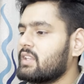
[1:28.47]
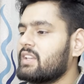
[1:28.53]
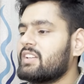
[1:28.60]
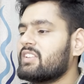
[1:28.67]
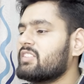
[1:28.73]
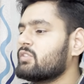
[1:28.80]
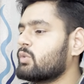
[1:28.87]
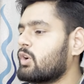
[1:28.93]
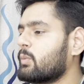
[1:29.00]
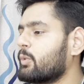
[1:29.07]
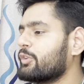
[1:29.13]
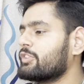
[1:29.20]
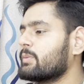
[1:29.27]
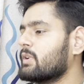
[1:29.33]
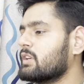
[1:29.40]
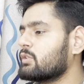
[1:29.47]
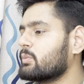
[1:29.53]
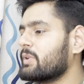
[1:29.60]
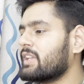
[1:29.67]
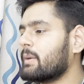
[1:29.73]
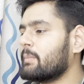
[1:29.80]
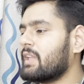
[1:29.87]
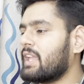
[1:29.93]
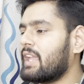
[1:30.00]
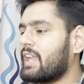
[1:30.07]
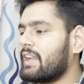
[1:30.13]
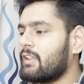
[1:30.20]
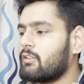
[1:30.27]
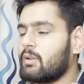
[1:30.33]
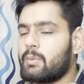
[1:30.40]
it is not possible to become an
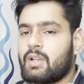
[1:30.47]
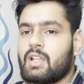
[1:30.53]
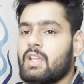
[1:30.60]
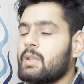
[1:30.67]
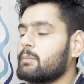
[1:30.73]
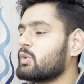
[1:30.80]
AI developer.